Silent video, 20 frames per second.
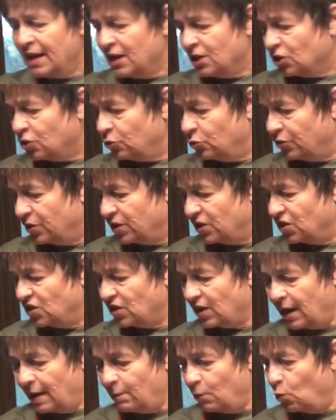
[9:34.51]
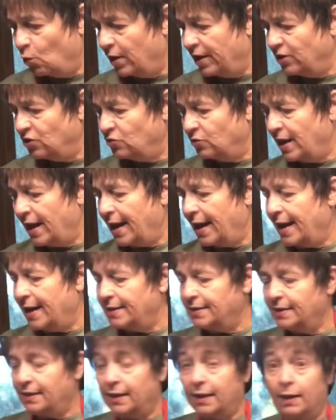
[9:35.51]
To this, I'm going to
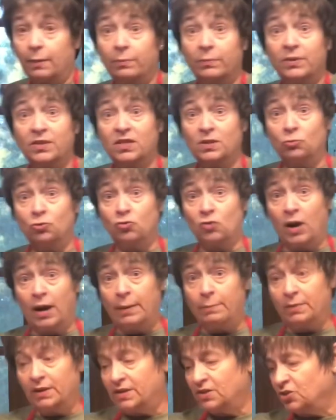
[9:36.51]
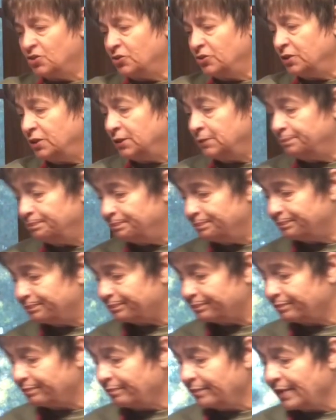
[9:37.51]
add some dry mustard.
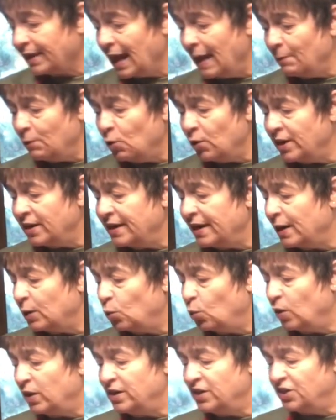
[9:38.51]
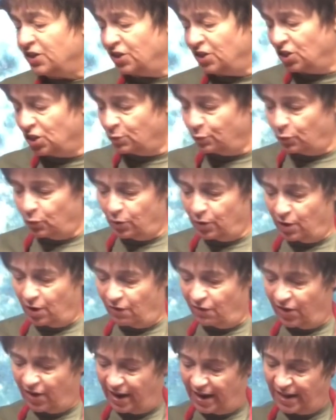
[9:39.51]
I'm going to add 1 teaspoon of
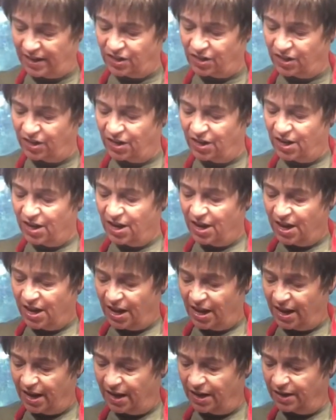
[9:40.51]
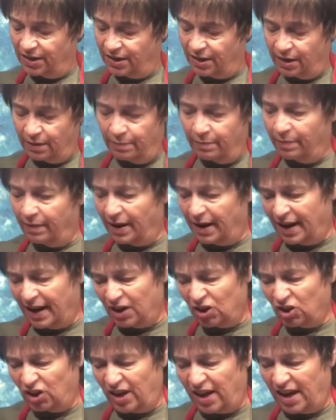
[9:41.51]
that. And
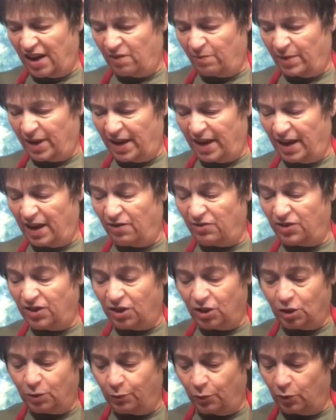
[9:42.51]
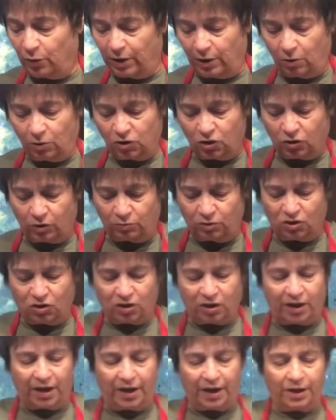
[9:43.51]
actually I have my 1/2 teaspoon out, so I'm just
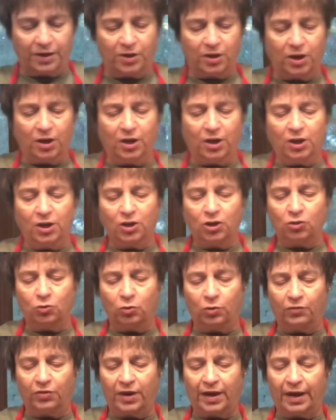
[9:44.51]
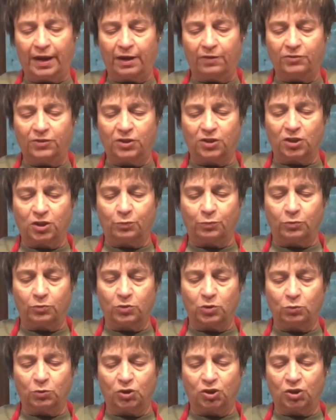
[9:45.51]
gonna add 2 of the 1/2
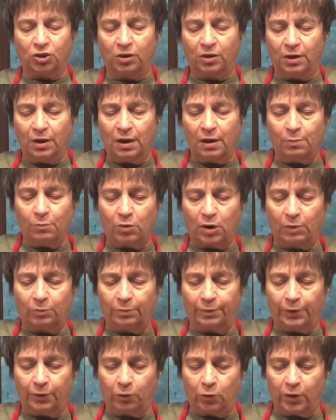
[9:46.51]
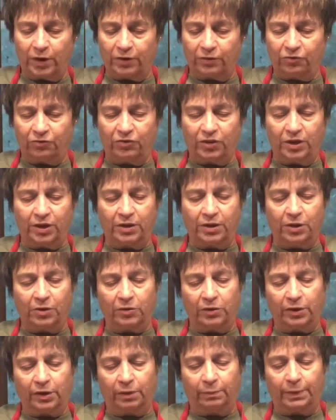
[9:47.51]
teaspoons, which probably are going to fit in here a
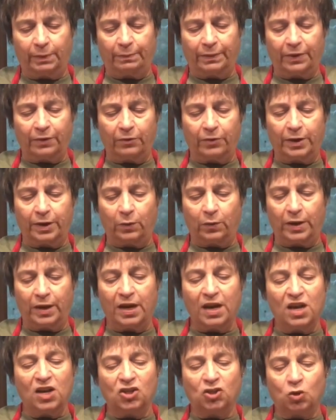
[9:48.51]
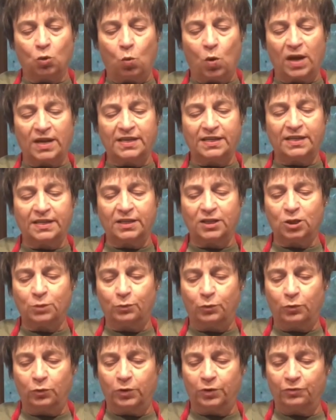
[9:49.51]
little bit better anyway. So 1
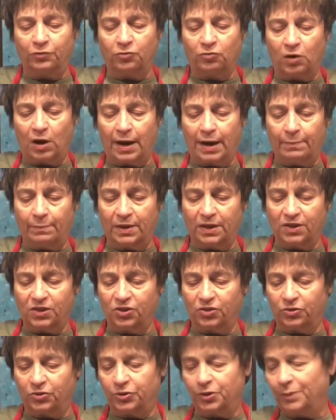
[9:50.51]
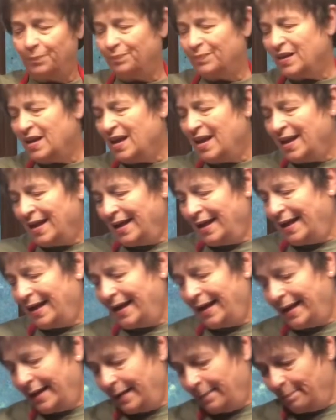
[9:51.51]
teaspoon of dry mustard.
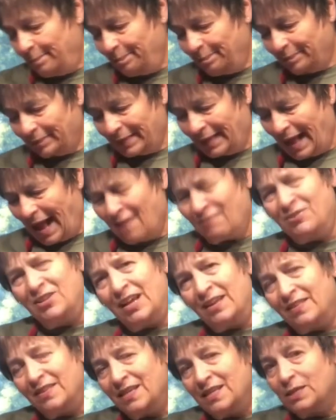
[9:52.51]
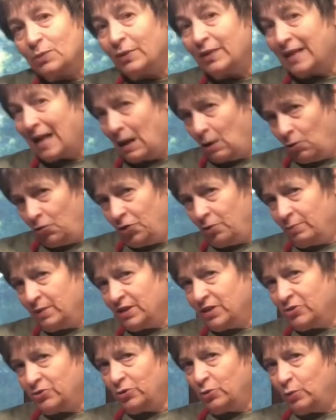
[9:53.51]
I've done these without the
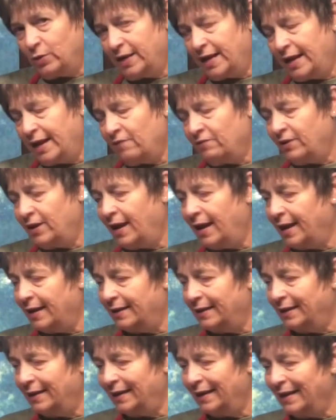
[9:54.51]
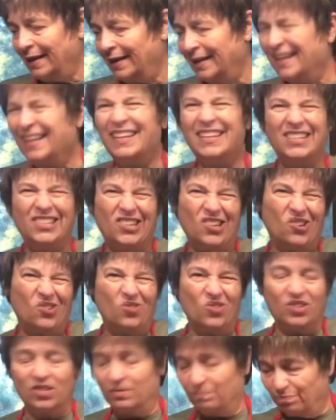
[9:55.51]
mustard when I haven't had any.
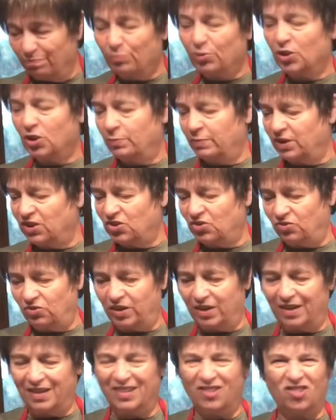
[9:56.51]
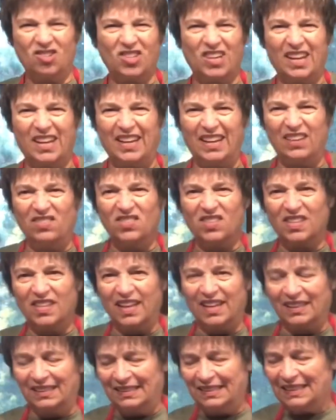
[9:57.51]
Don't. Put the mustard in. It just kind of gives it
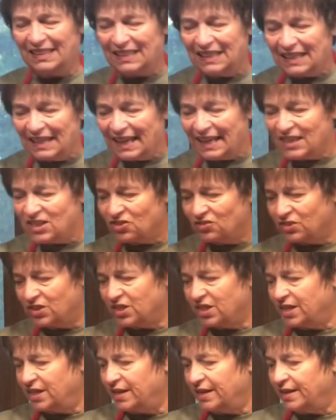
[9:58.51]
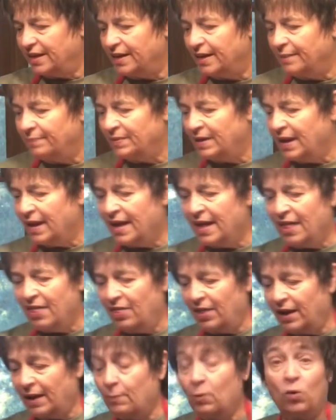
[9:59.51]
that little extra tang.
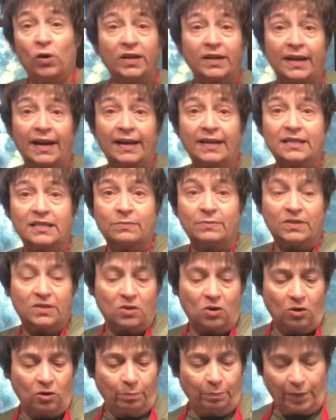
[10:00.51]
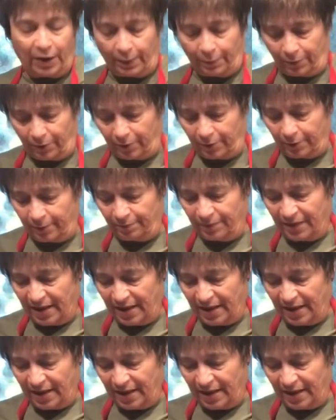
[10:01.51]
Then I'm going to add some salt and pepper.